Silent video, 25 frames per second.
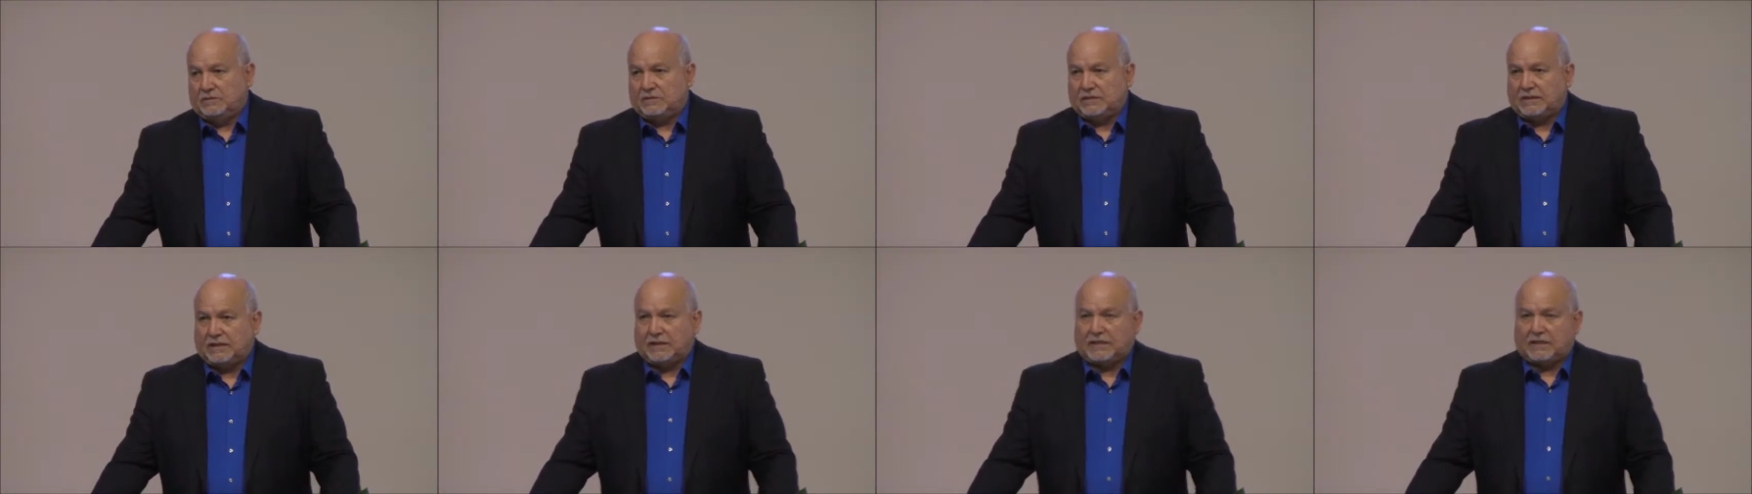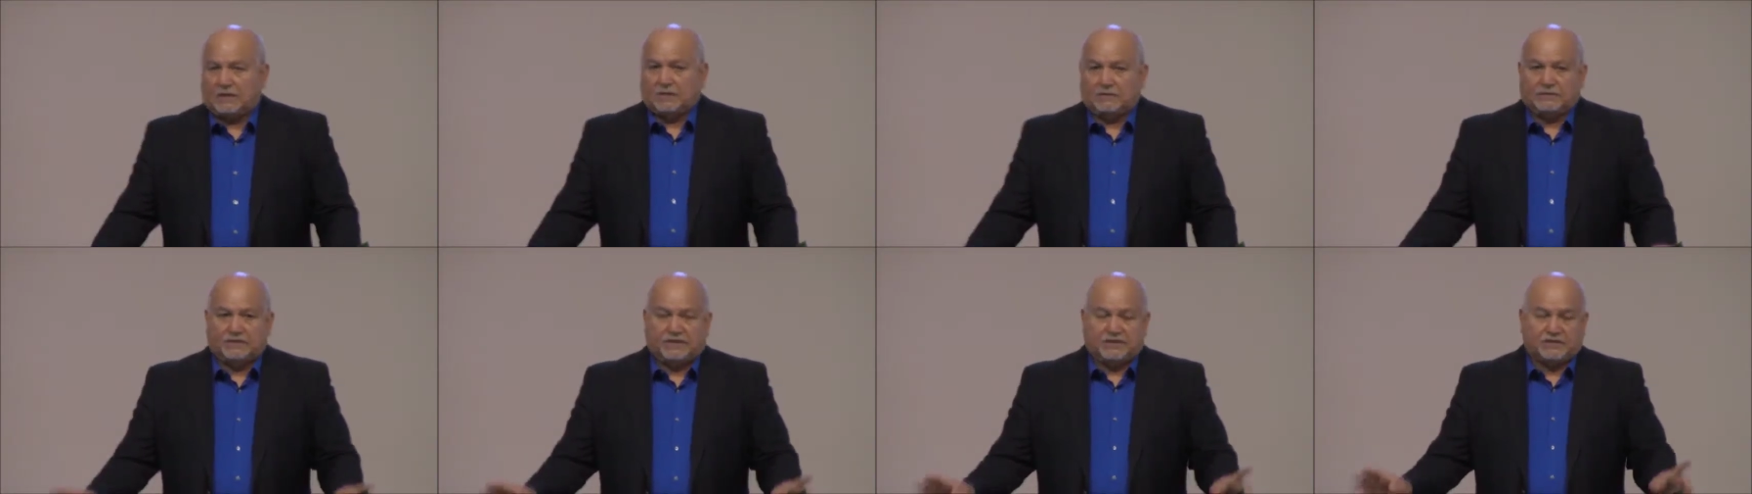I got
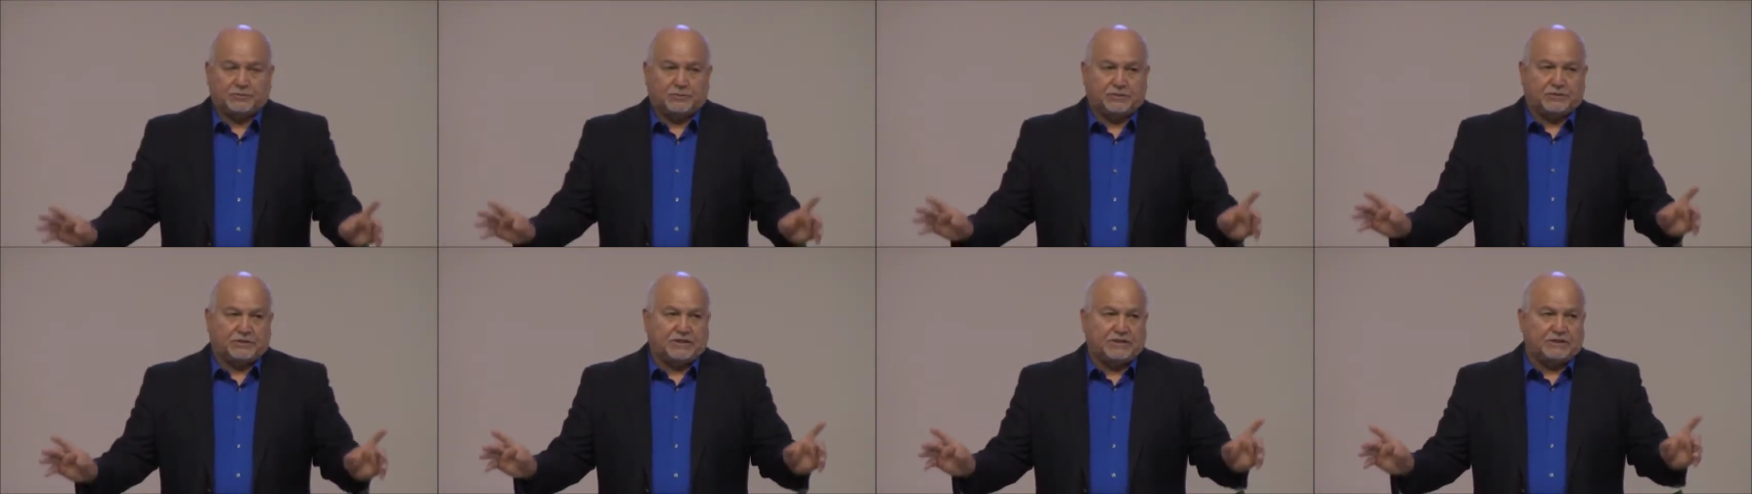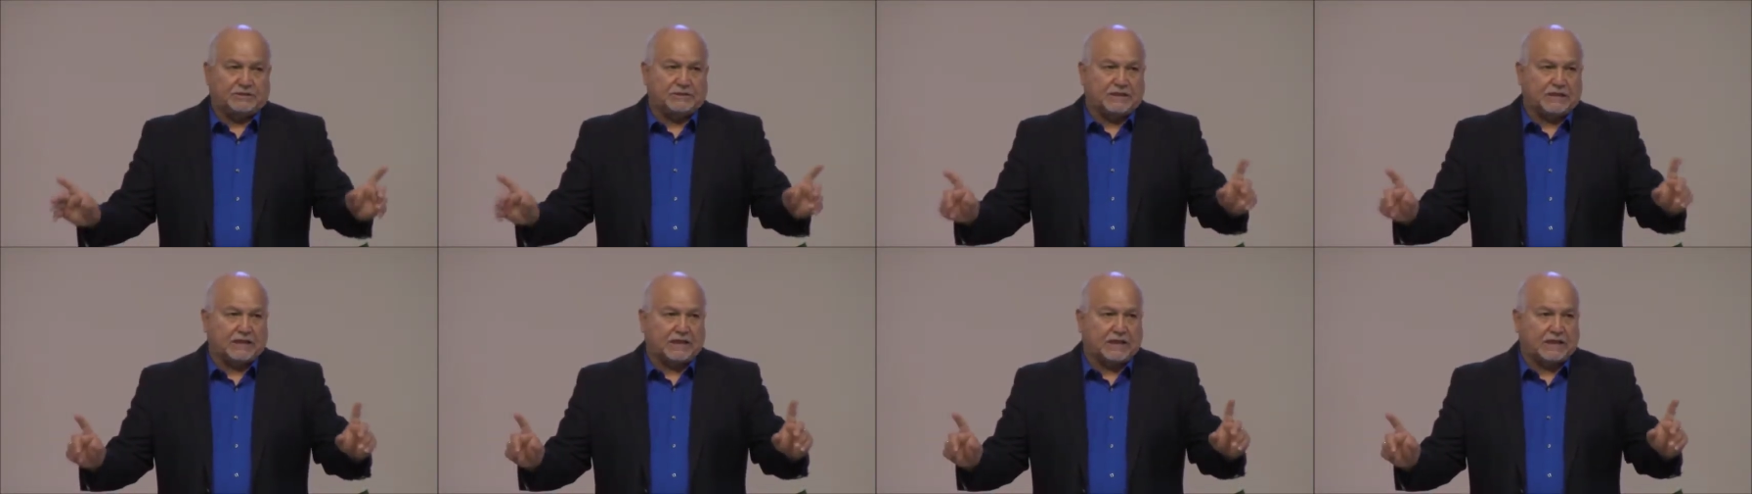all the
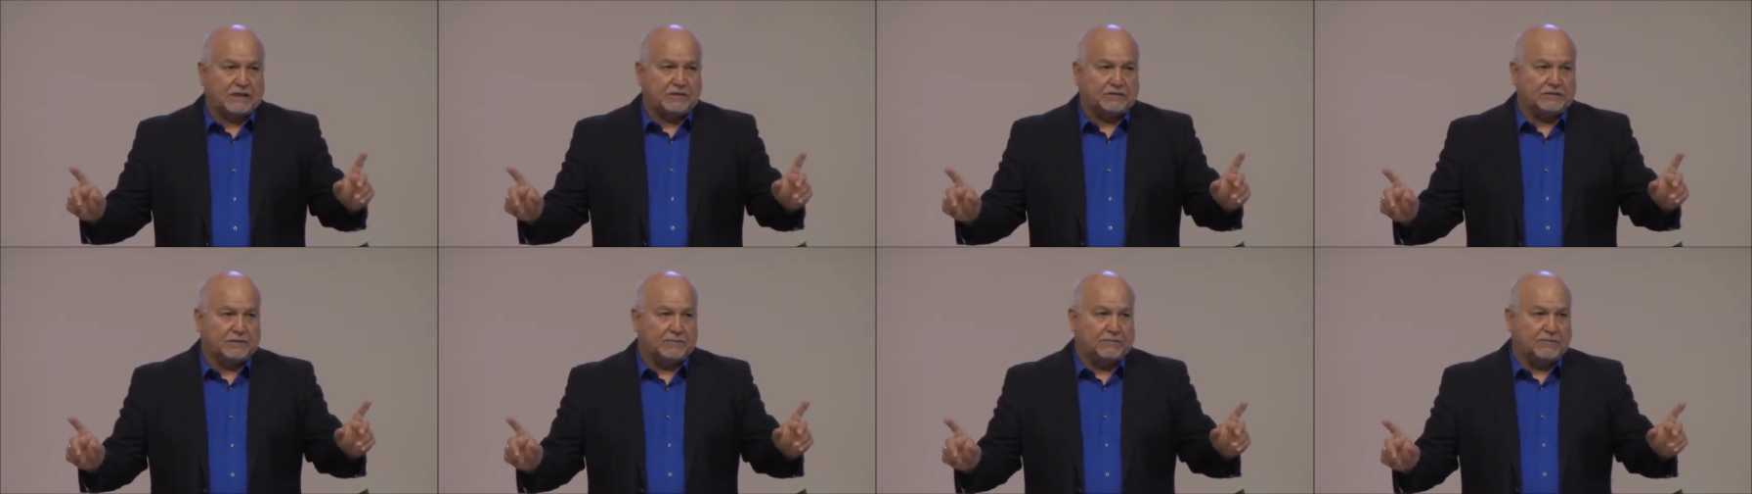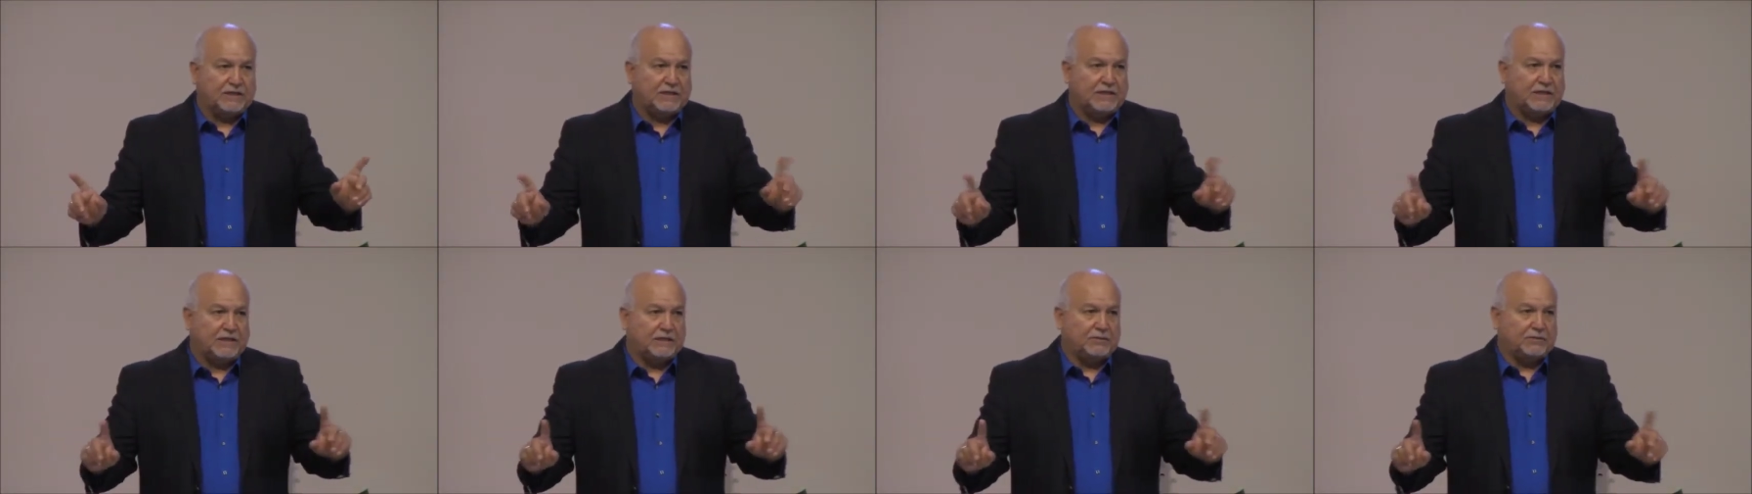expertise, I got all the
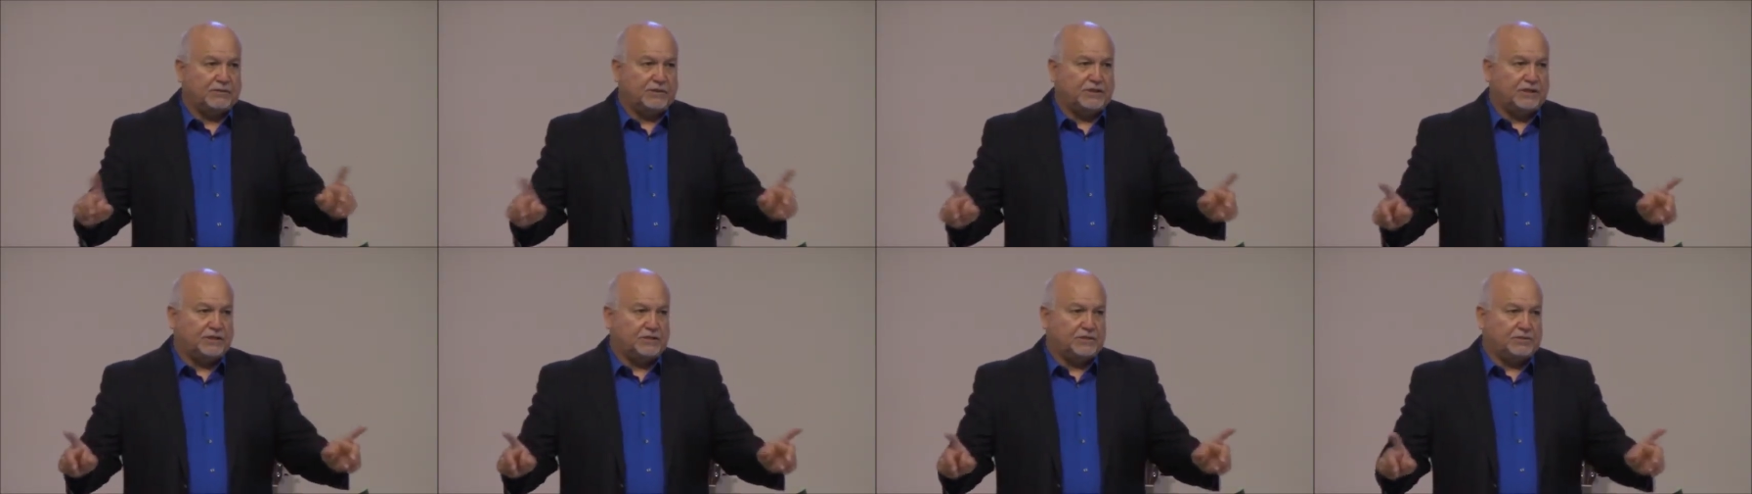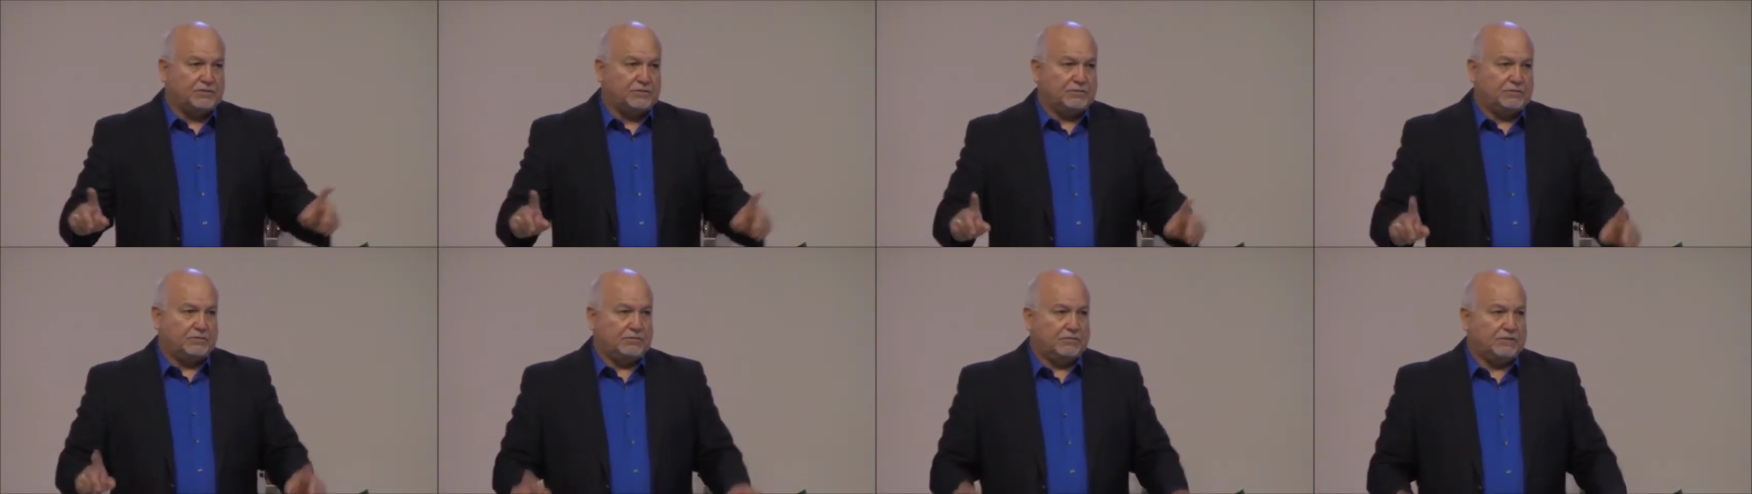money, I don't need
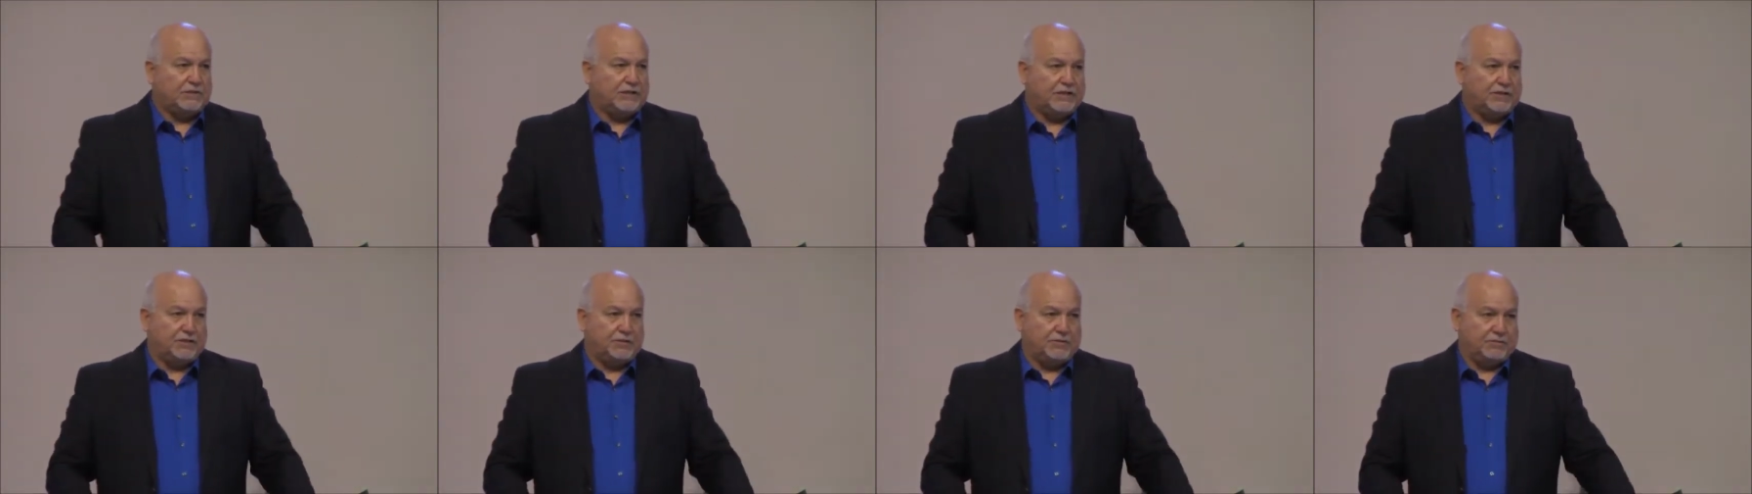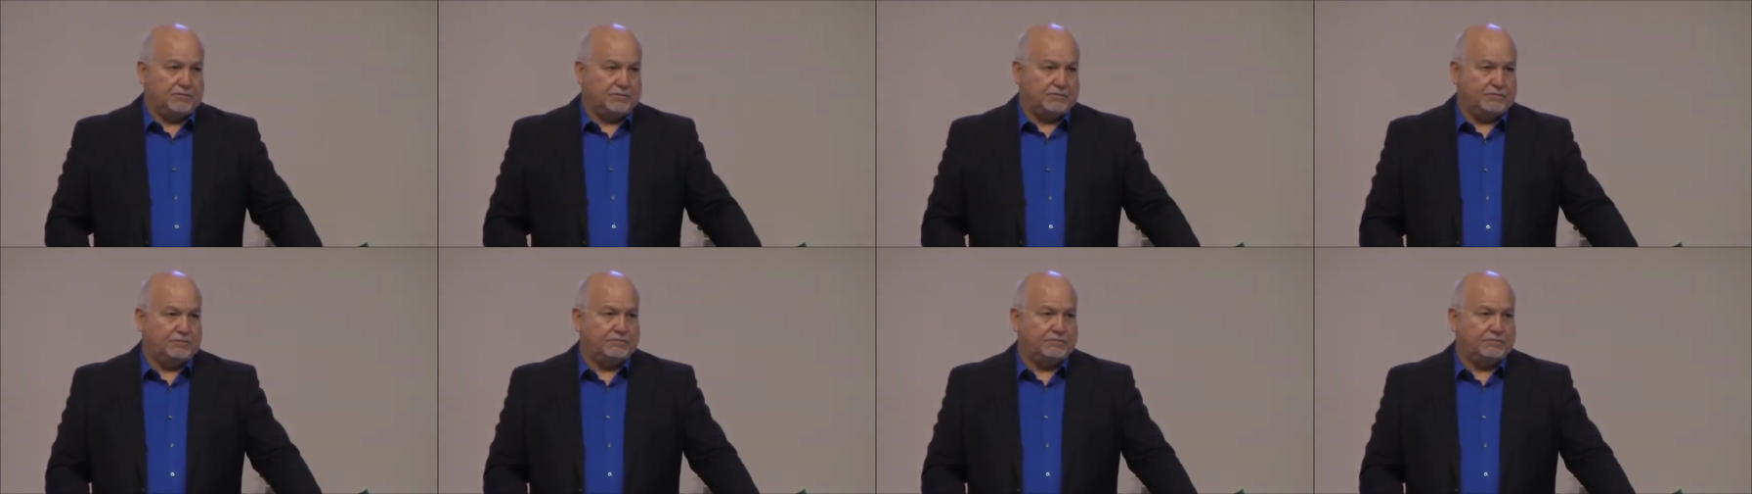you, thank you.